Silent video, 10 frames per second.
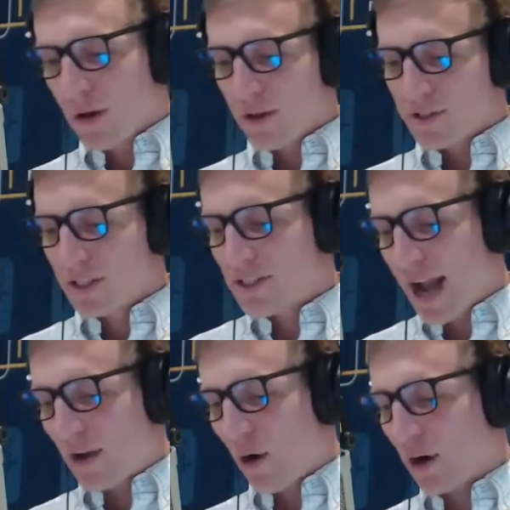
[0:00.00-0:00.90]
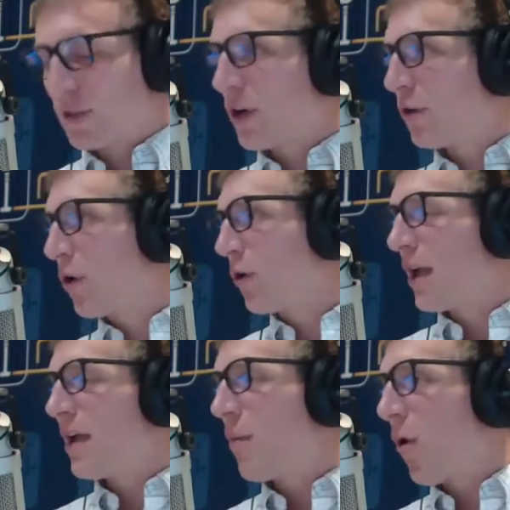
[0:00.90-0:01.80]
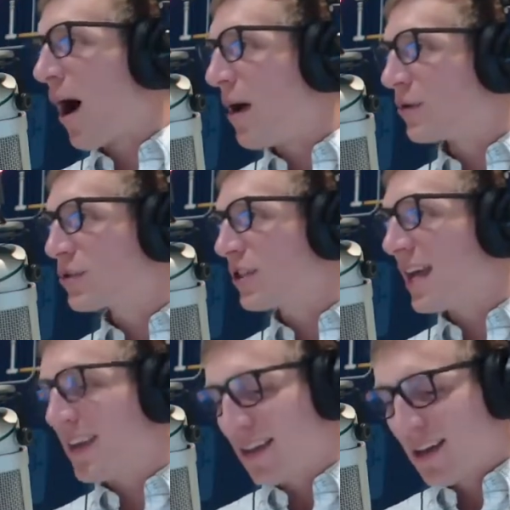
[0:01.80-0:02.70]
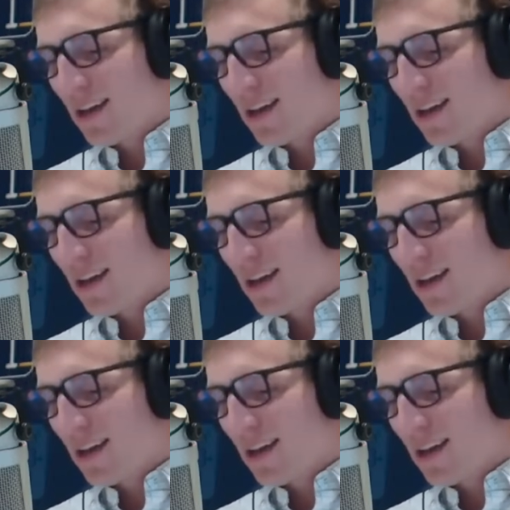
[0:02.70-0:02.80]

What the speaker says: Cincinnati, Arkansas, Notre Dame, Ohio State,